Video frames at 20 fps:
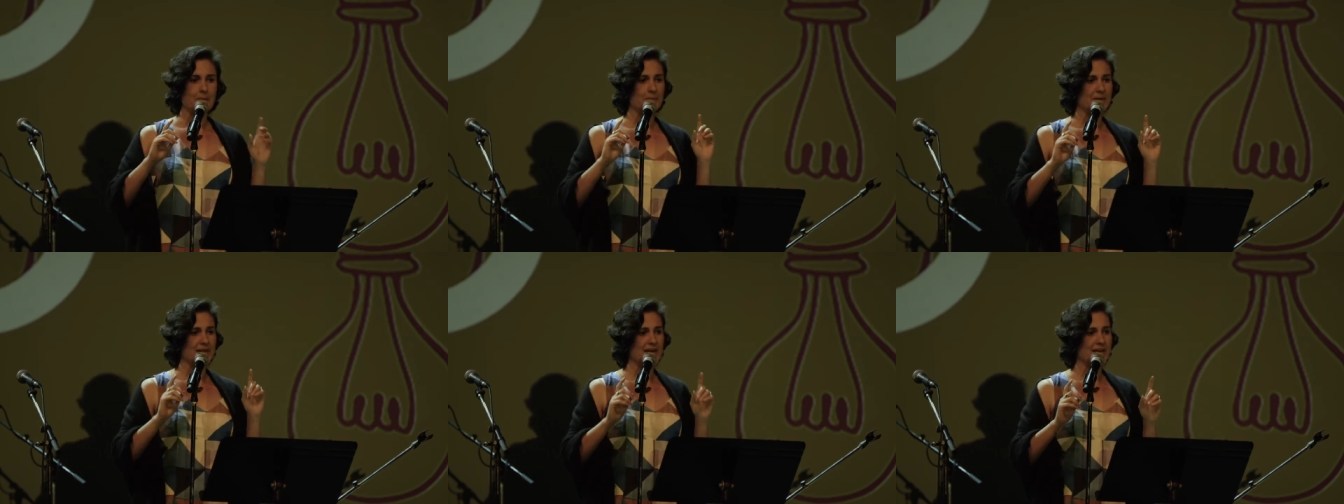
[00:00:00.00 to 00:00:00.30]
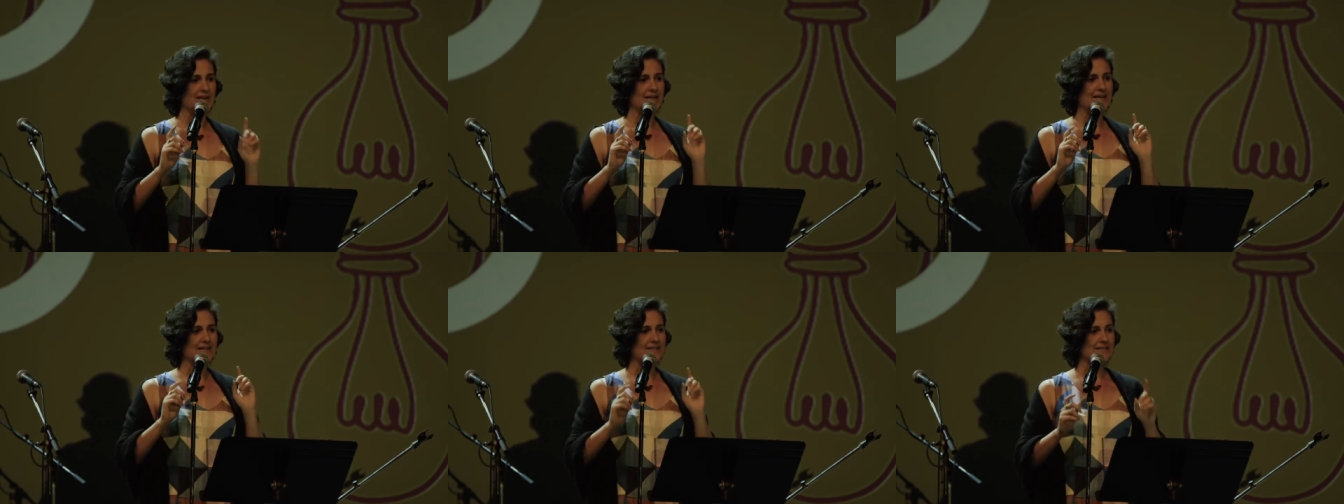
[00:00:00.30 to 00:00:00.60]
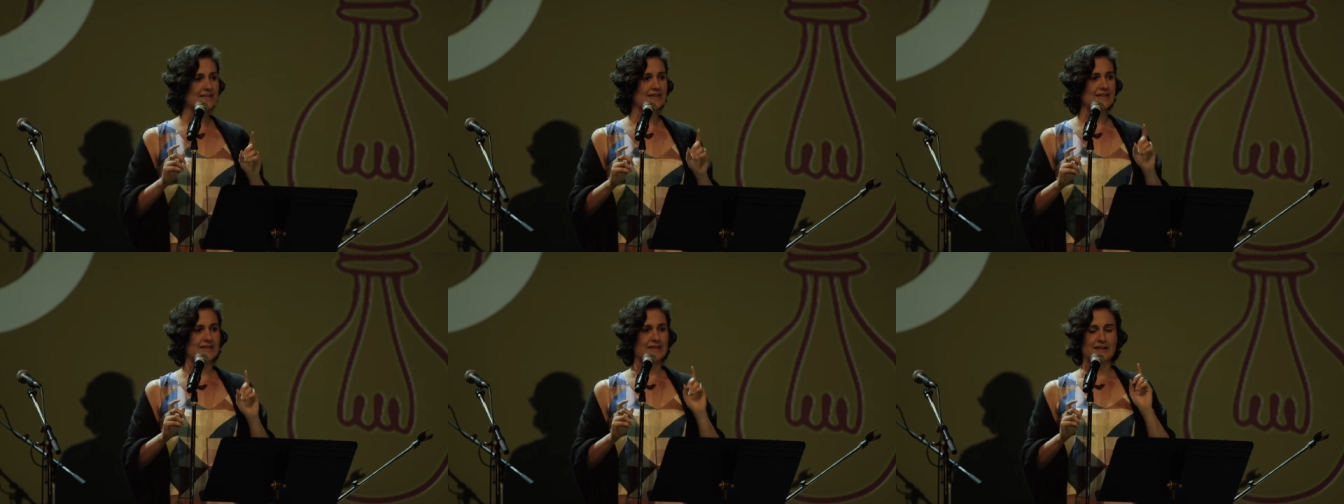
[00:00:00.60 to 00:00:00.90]
But that
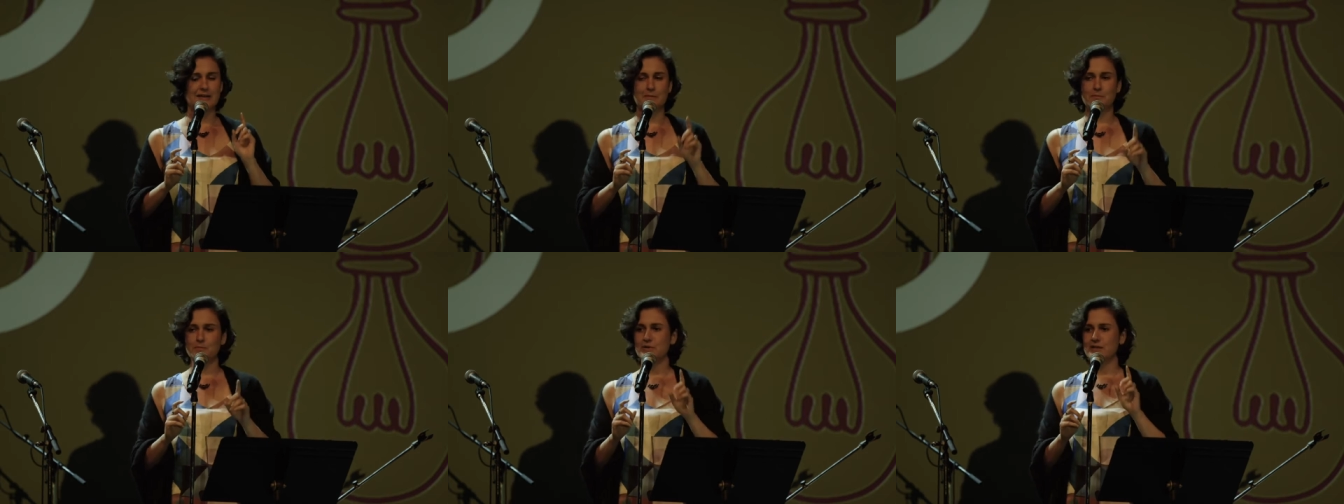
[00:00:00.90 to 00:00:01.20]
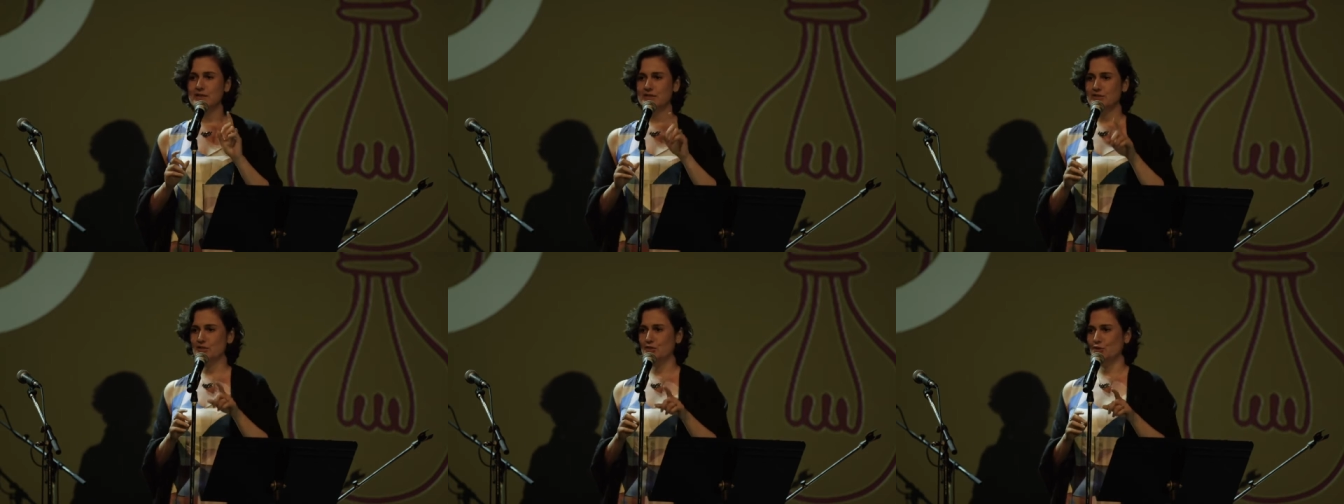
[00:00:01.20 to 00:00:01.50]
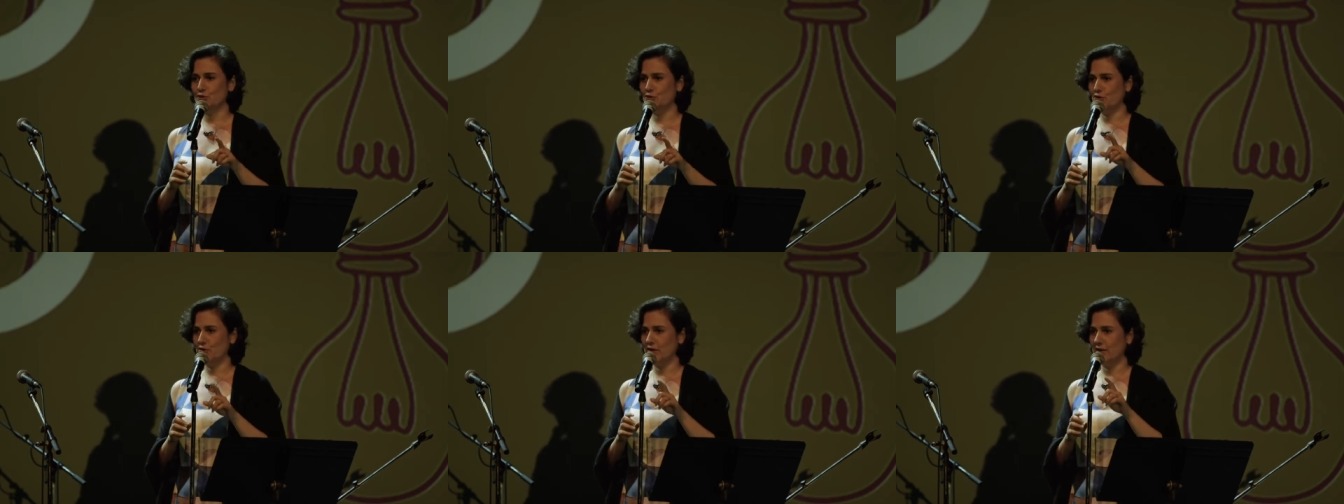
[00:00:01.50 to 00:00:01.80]
isn't the complete
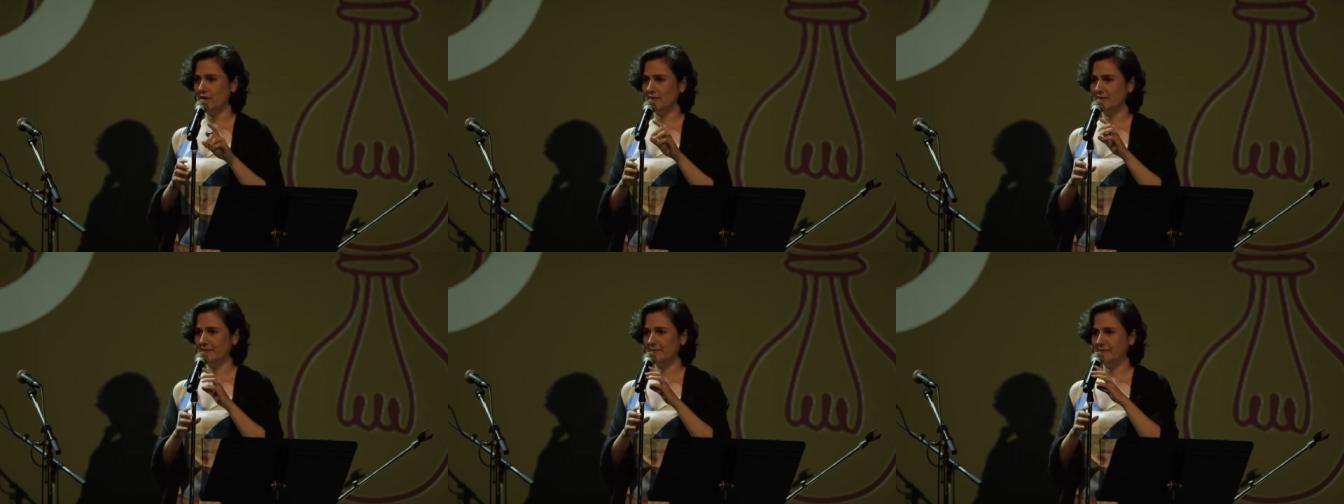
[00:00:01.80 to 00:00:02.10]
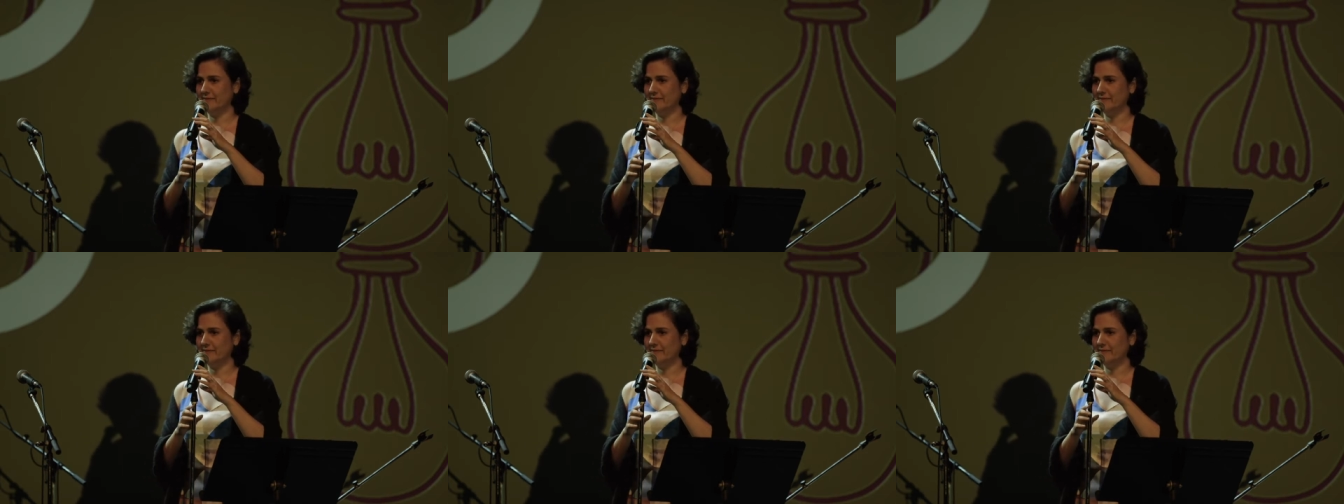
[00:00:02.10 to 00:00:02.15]
story,